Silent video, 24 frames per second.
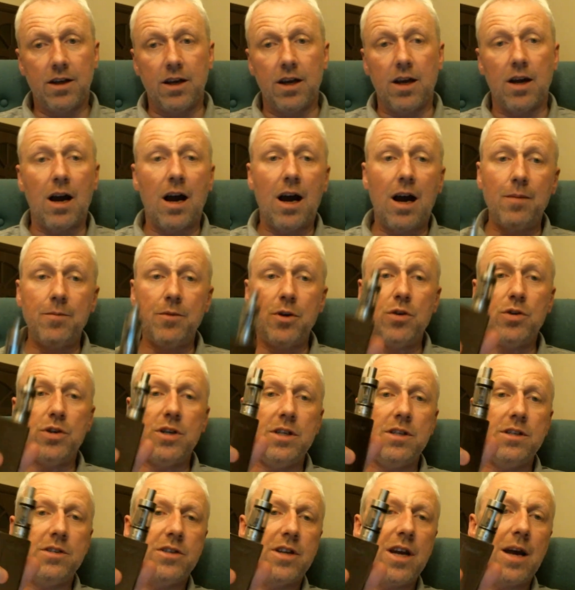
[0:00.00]
I'm
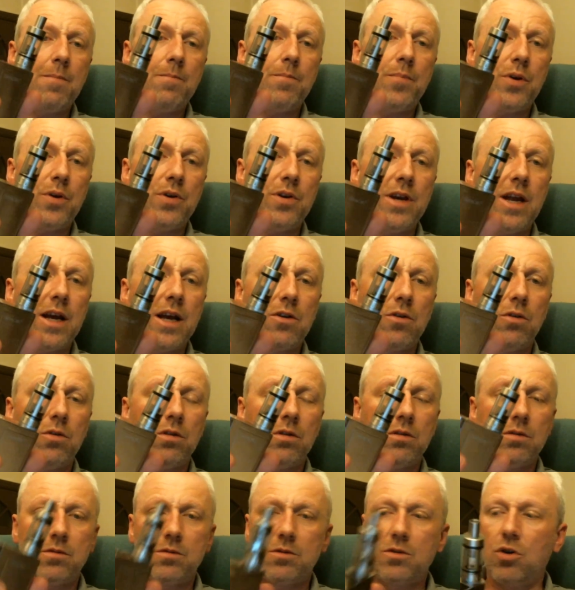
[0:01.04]
using tempered nickel
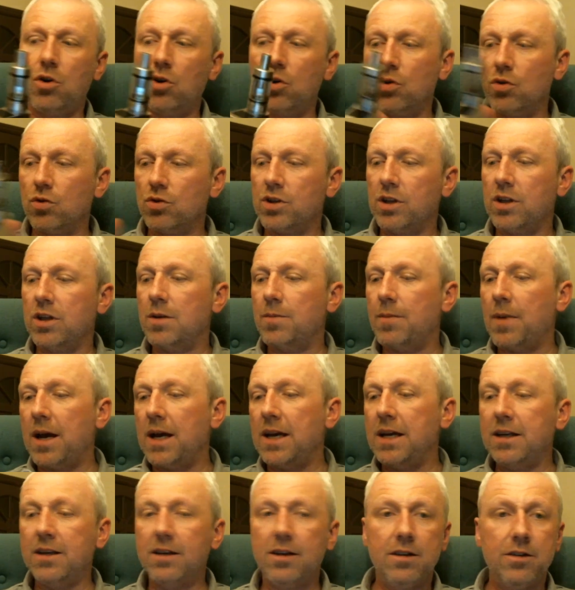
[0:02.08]
coils in the
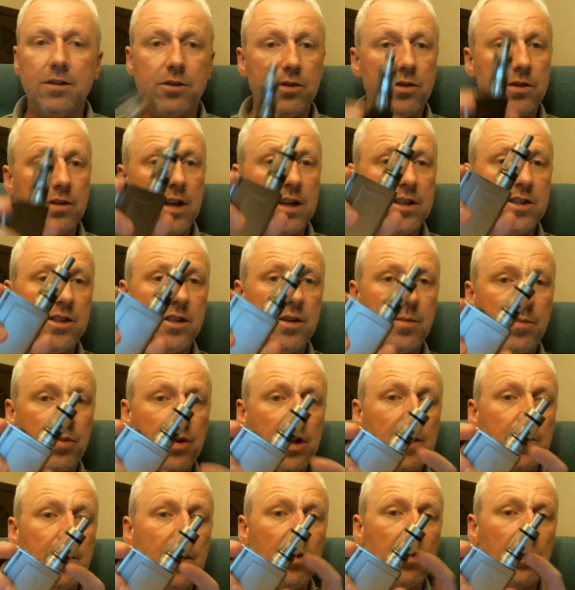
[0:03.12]
main. This is a
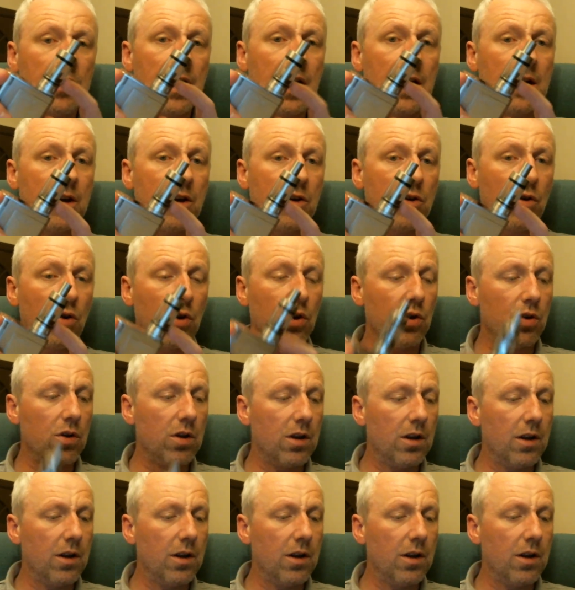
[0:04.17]
pre-built Kanga coil.